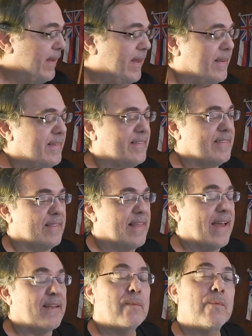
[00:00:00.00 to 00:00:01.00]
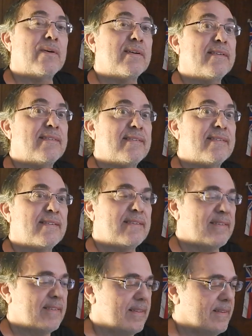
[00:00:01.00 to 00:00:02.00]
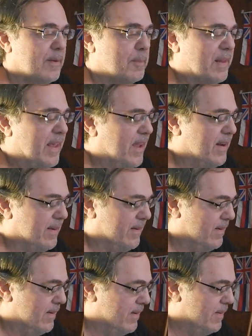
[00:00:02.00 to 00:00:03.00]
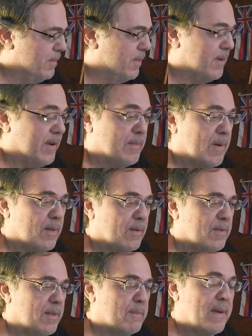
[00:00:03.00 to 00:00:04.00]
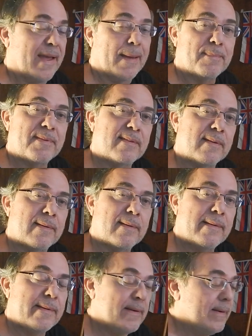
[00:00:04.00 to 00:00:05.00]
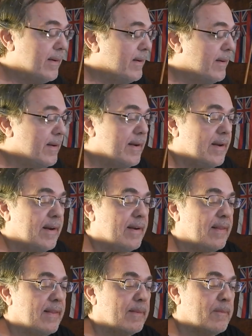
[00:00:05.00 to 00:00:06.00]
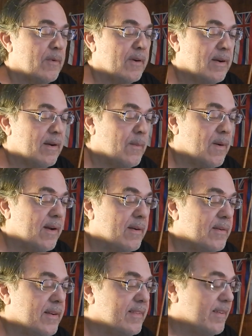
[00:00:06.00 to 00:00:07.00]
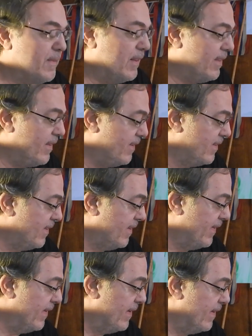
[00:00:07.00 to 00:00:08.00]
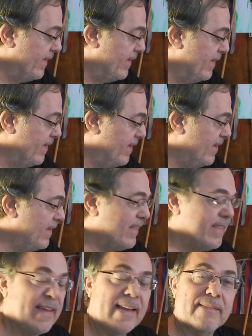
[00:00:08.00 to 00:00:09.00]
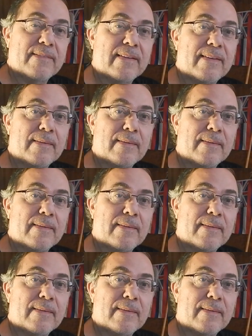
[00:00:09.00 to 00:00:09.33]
And so that was the little plan, and boy, I'm all over the map, so. And then I'm acquiring some of these, have a